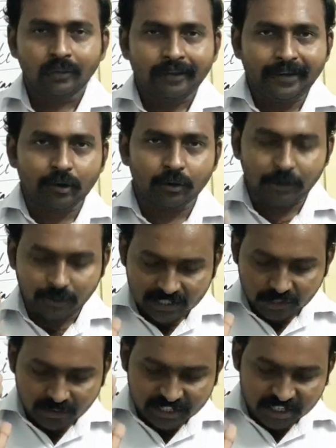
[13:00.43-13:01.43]
According to the
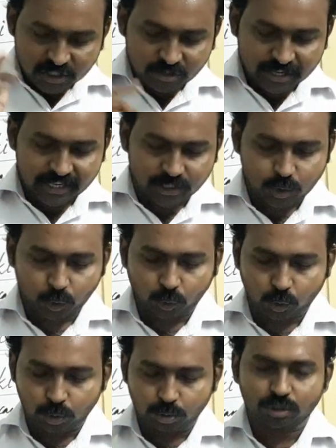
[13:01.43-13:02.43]
United States
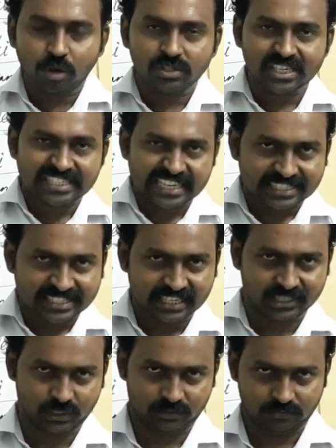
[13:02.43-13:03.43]
2000
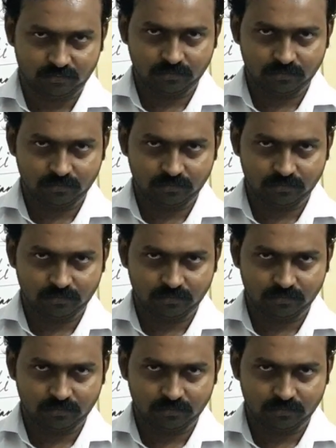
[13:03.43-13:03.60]
census,